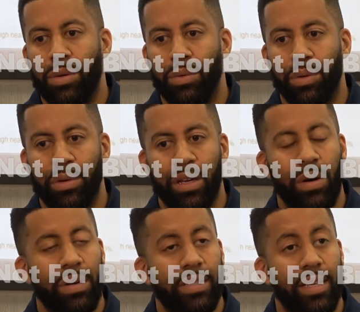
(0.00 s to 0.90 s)
What we
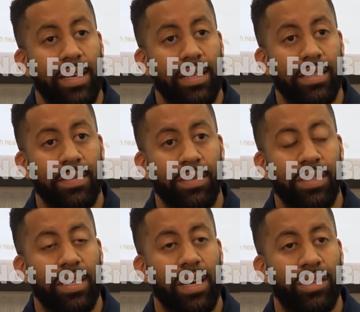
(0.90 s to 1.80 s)
always say is, if you
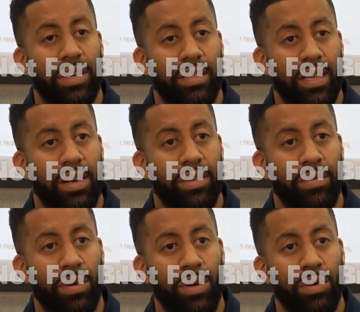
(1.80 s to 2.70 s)
see our trucks out on
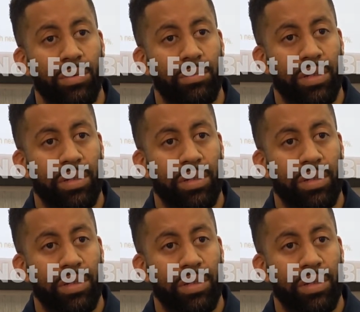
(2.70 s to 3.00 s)
the road,